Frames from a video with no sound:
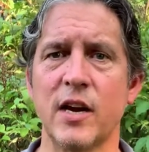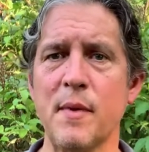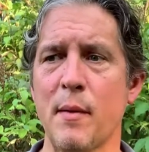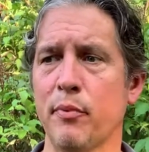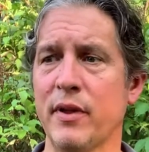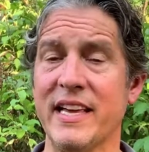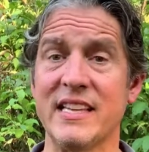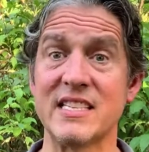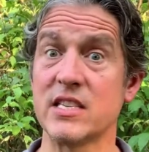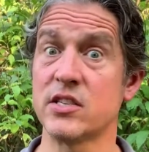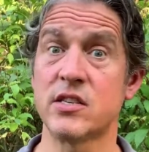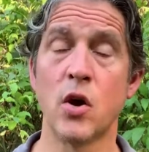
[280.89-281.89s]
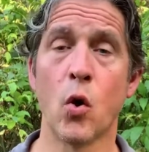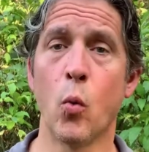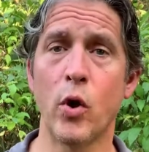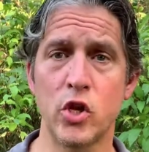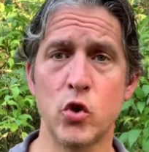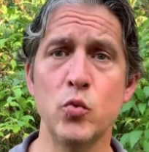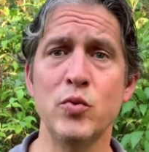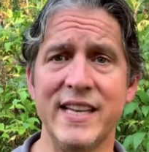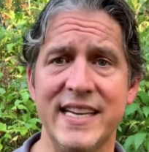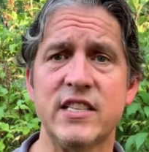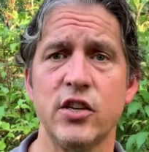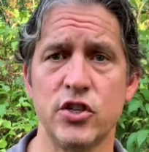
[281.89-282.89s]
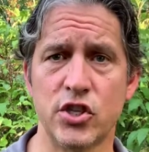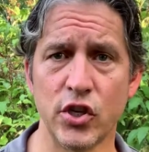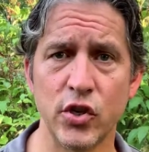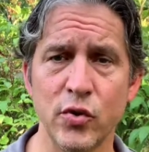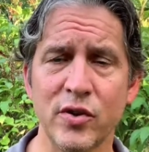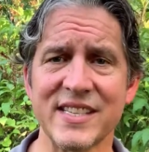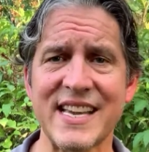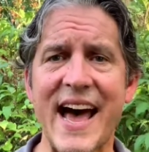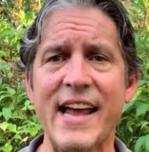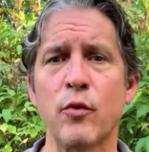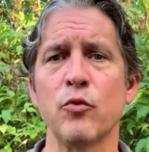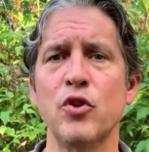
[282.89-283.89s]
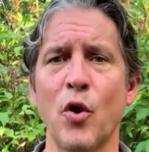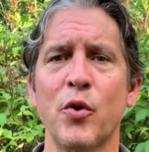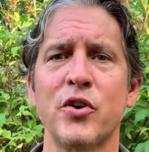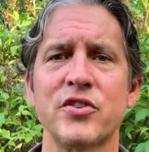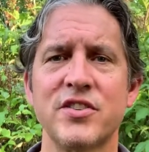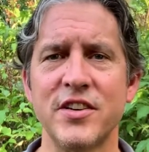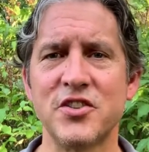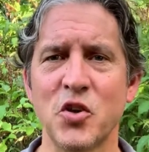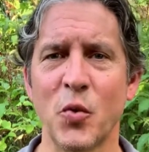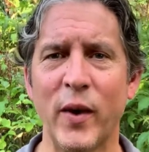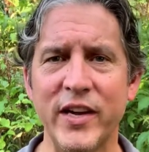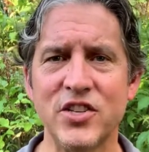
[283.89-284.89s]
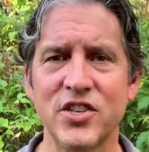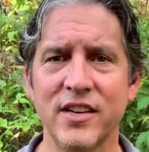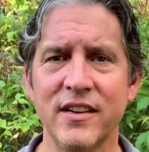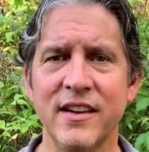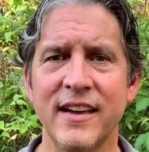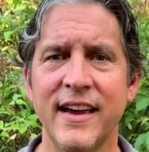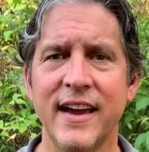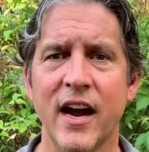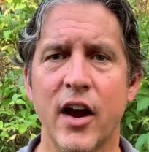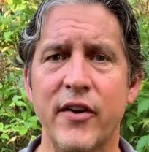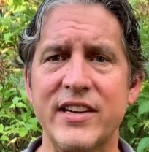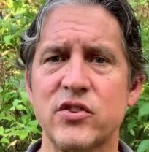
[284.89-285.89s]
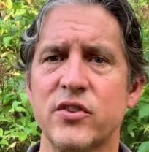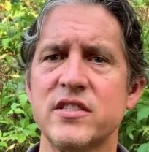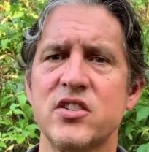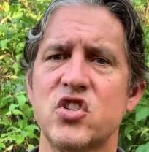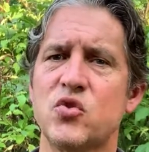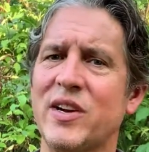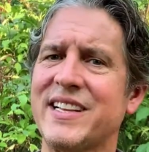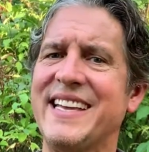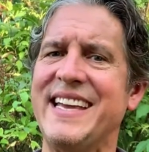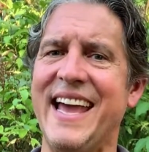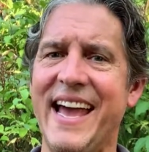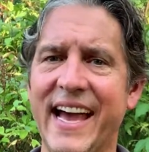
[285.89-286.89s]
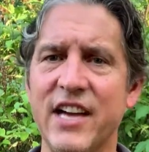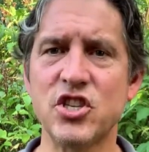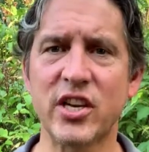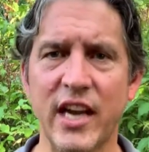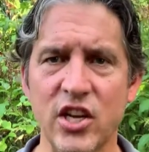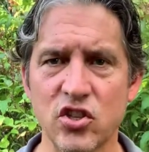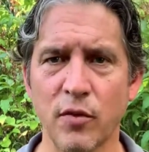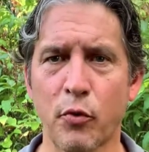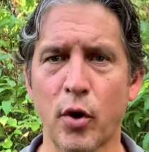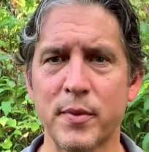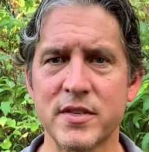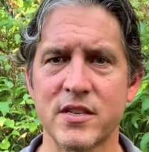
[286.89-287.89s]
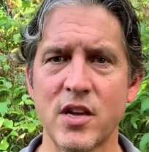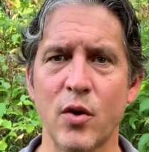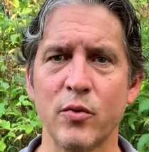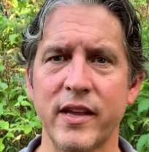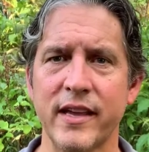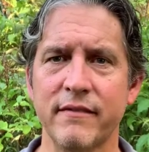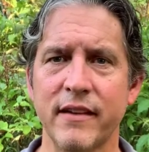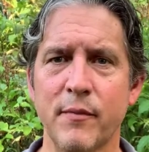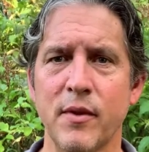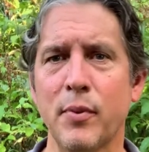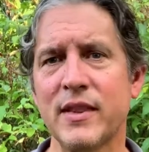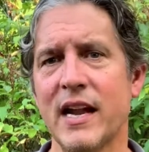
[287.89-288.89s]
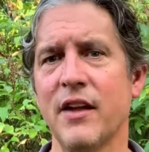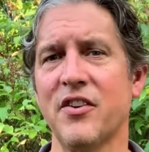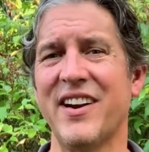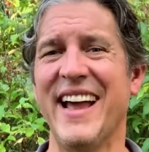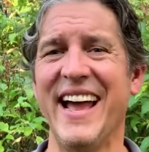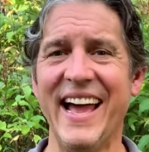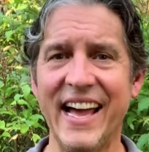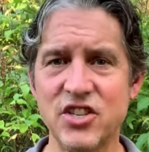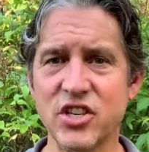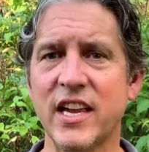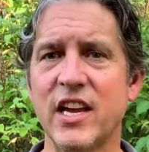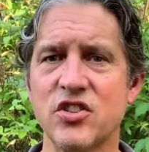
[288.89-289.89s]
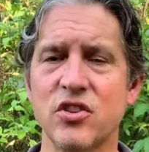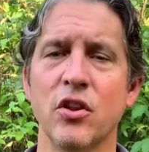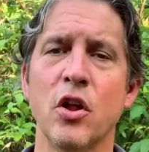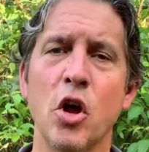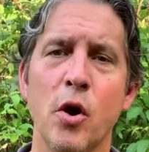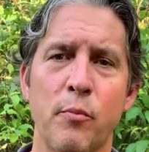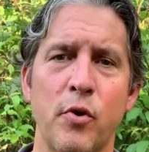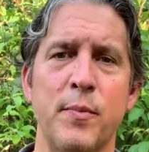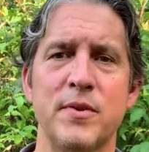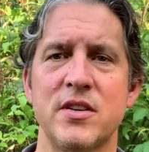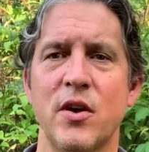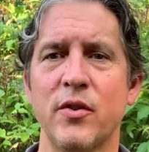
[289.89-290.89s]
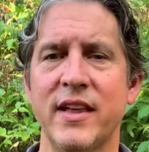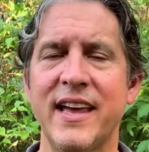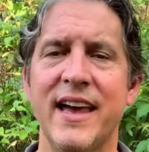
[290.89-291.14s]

I'm not playing this is what you need to do because I don't know your situation. All right, so this is strictly educational purposes only. I'm going to put that out there, educational purpose only.